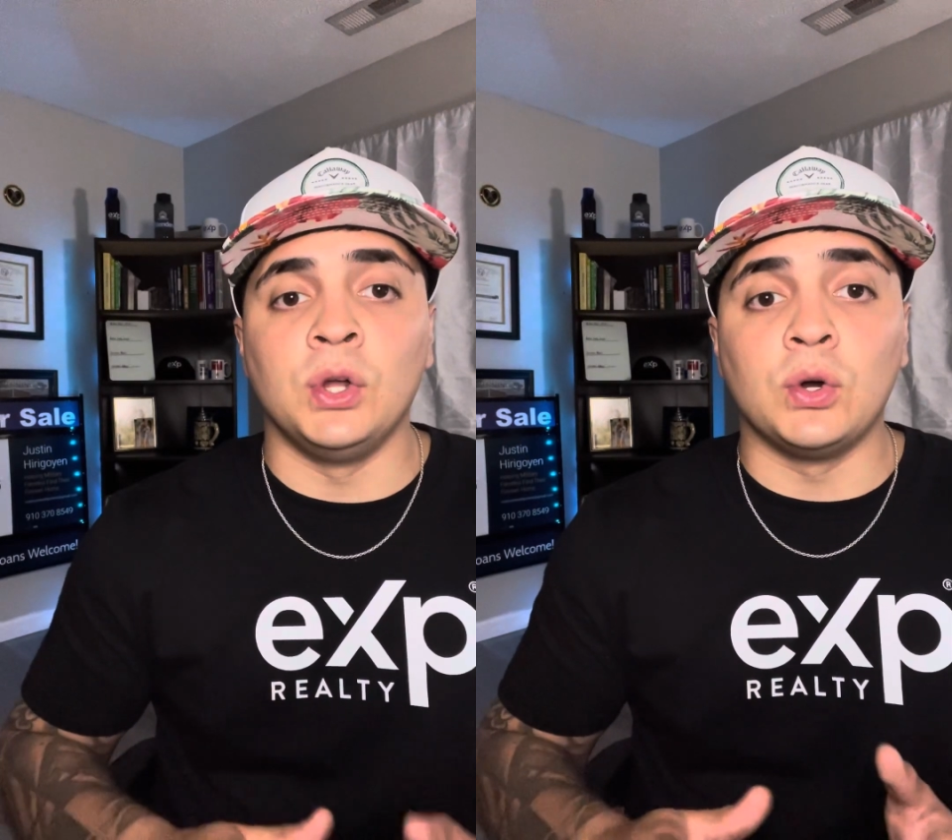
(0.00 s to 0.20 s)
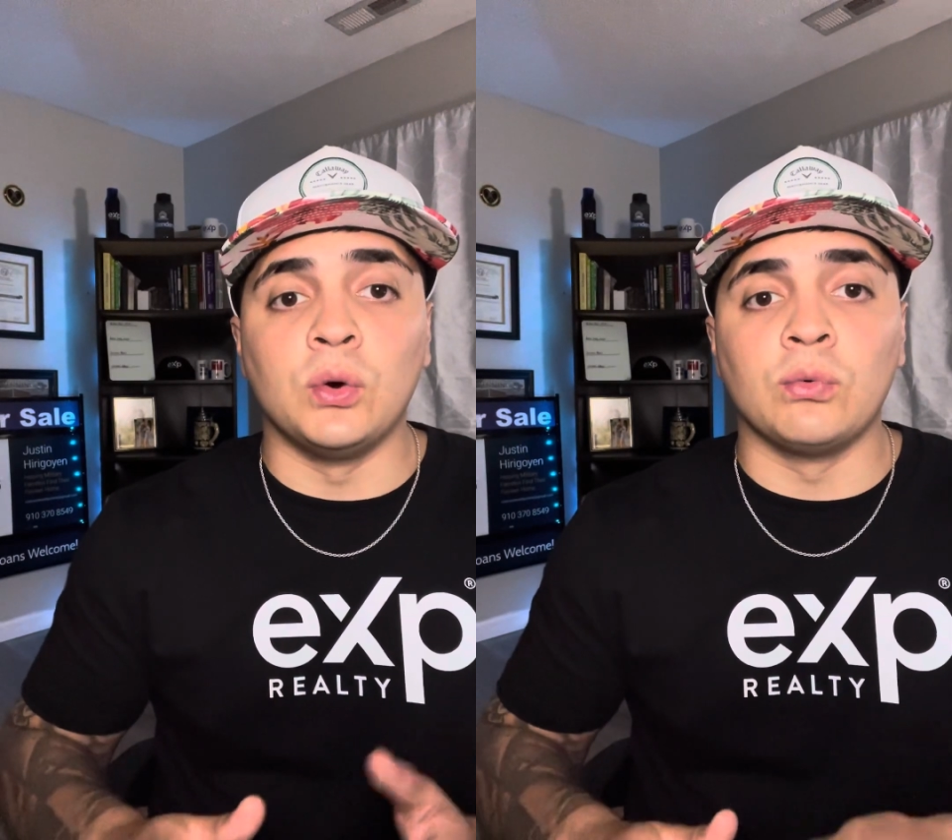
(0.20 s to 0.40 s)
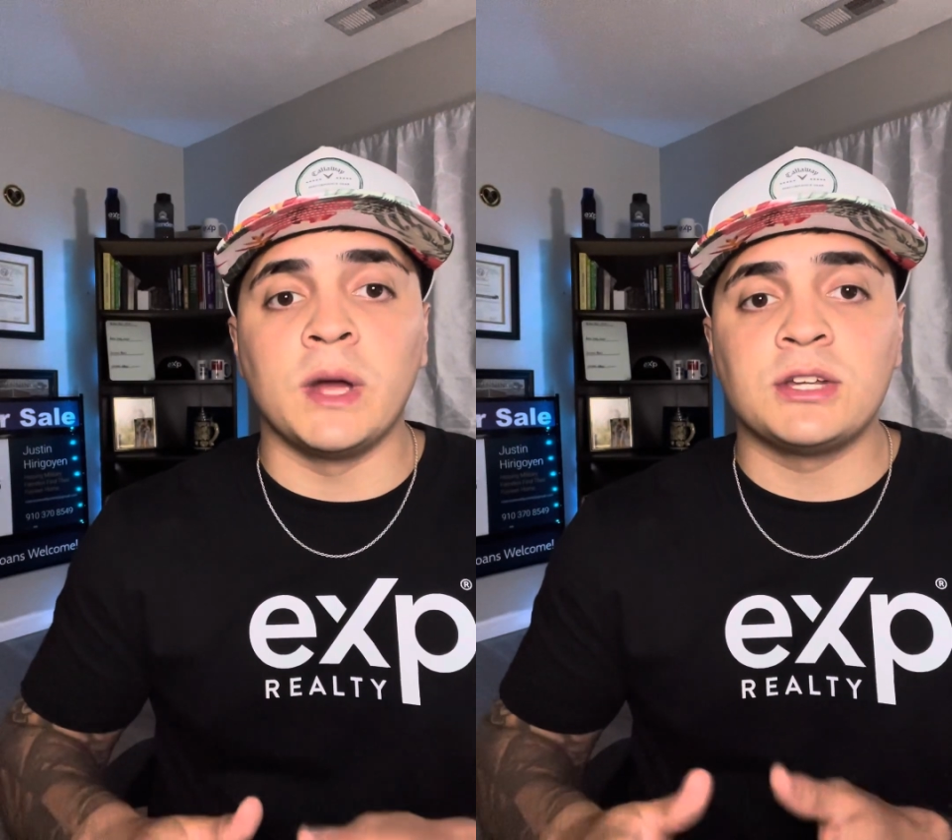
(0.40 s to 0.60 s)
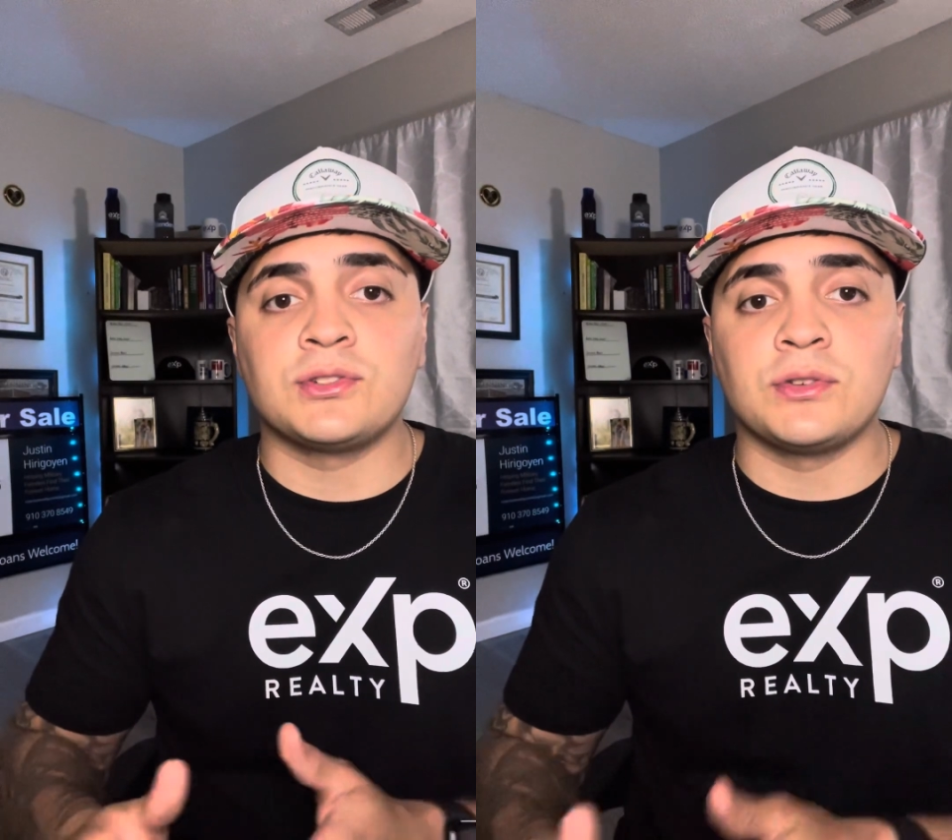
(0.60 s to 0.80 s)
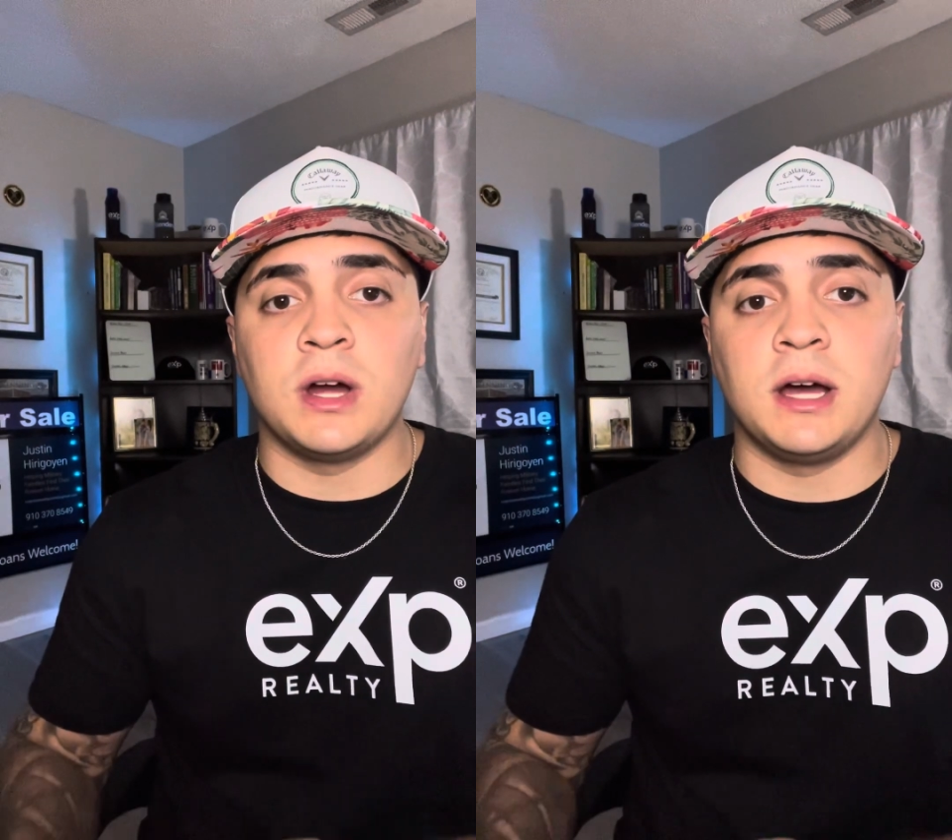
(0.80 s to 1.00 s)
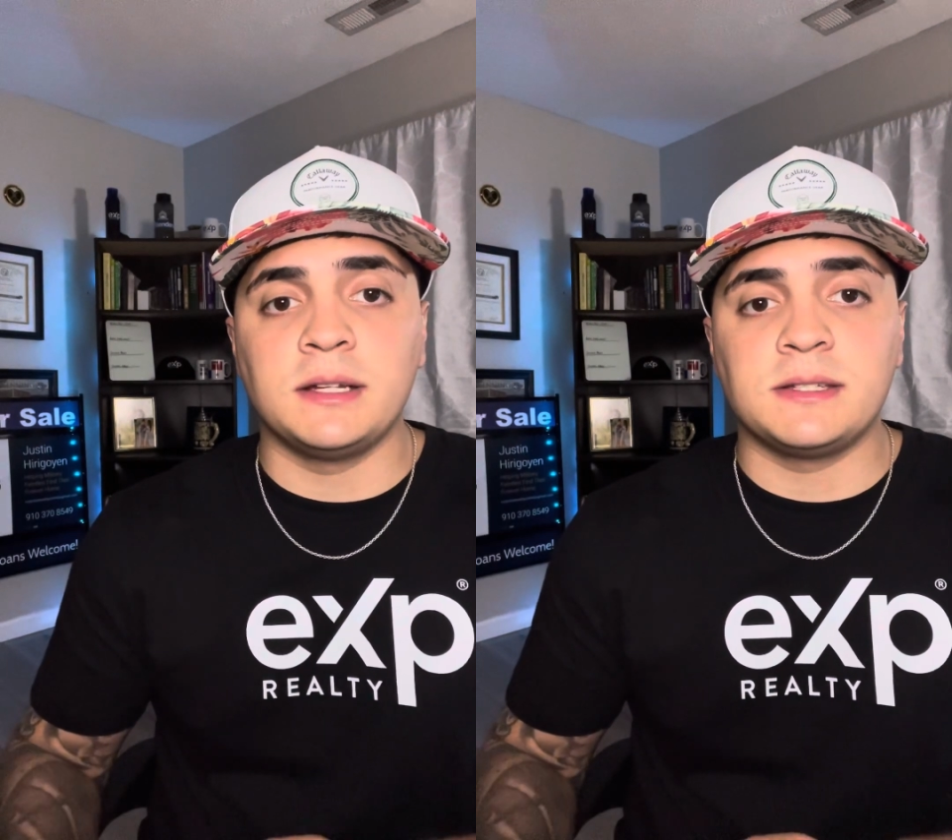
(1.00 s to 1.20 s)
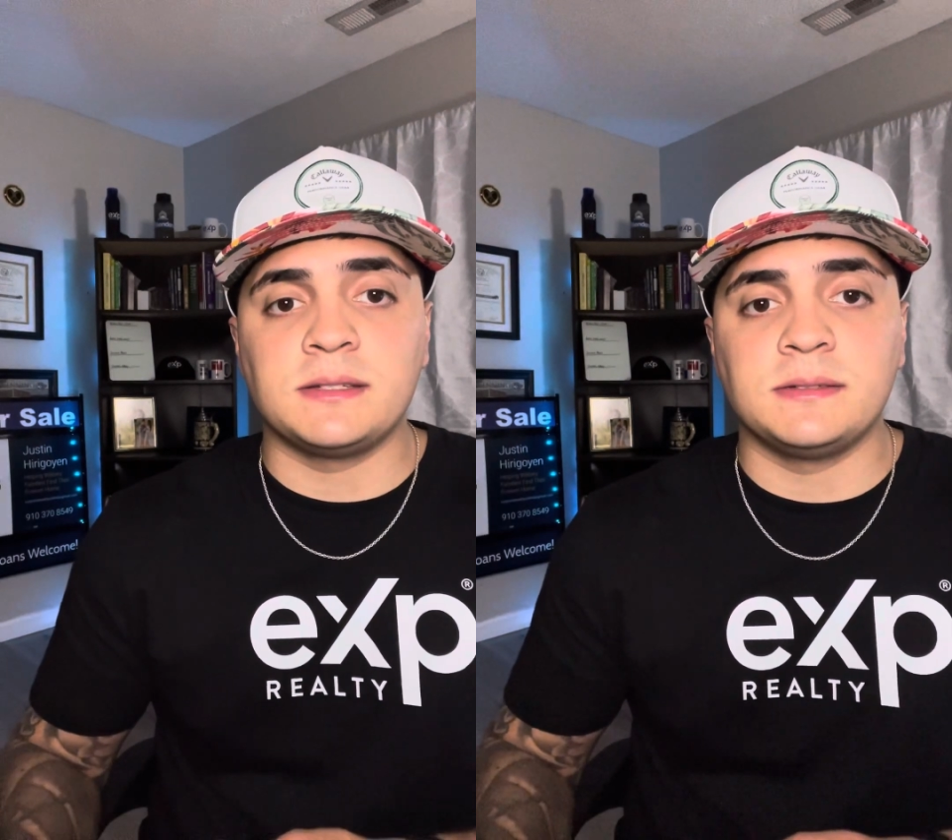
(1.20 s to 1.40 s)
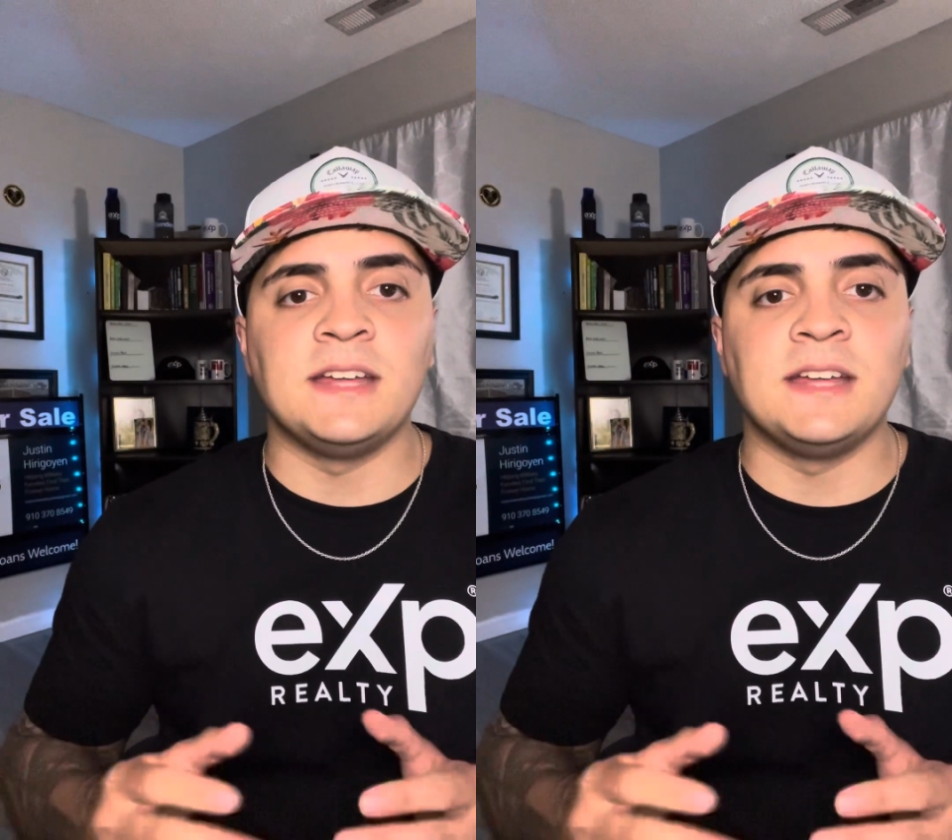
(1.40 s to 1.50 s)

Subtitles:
local restaurants,